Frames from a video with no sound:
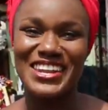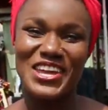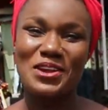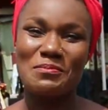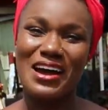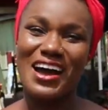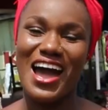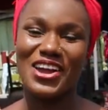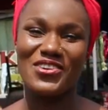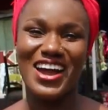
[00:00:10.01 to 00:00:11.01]

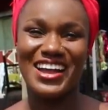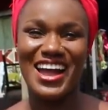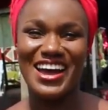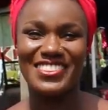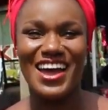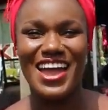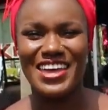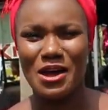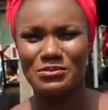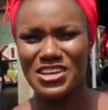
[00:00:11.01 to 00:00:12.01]
Nima, Accra, Ghana,
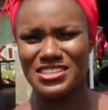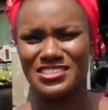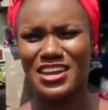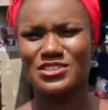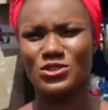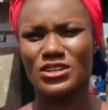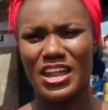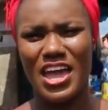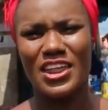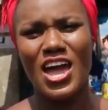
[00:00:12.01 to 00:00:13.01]
and I'm just here to
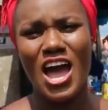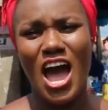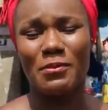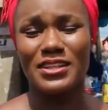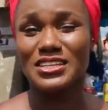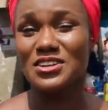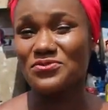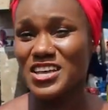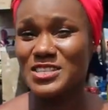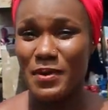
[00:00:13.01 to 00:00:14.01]
learn about the
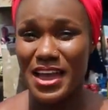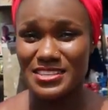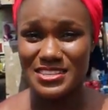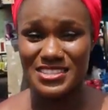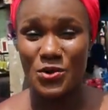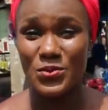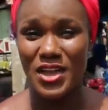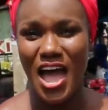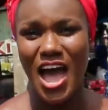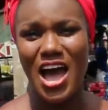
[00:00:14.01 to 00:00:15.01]
different spices that we
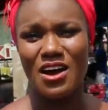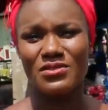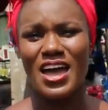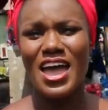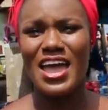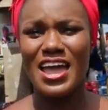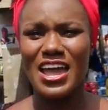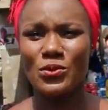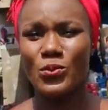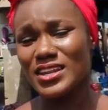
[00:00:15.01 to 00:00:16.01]
have
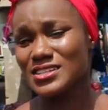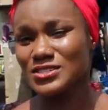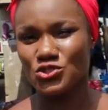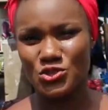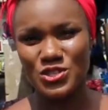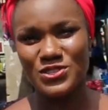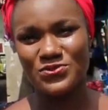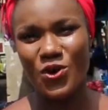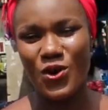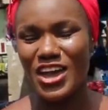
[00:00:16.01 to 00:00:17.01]
and what it is used
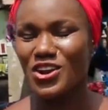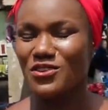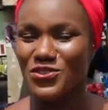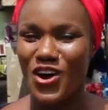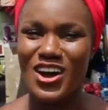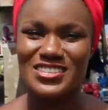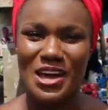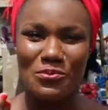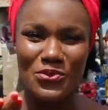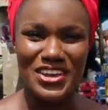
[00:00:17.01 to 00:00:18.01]
for. And of course,
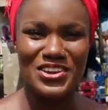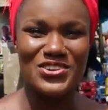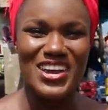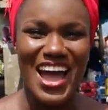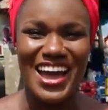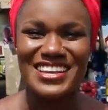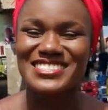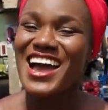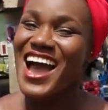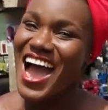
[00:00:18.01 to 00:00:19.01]
I'm bringing you guys
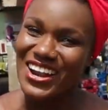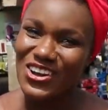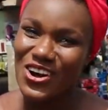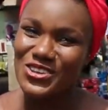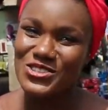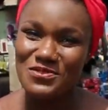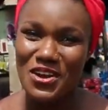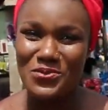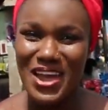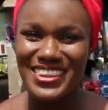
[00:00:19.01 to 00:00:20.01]
along. So if
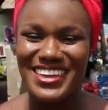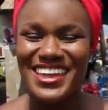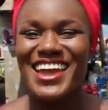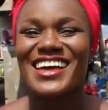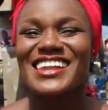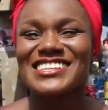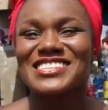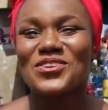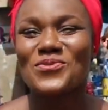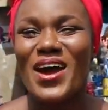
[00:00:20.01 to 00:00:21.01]
you're ready, let's
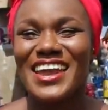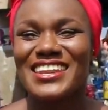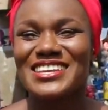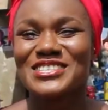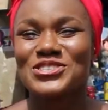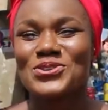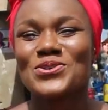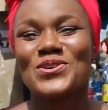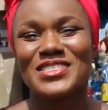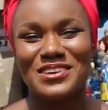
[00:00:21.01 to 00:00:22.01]
get right
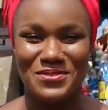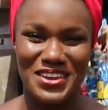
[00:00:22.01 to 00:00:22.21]
into the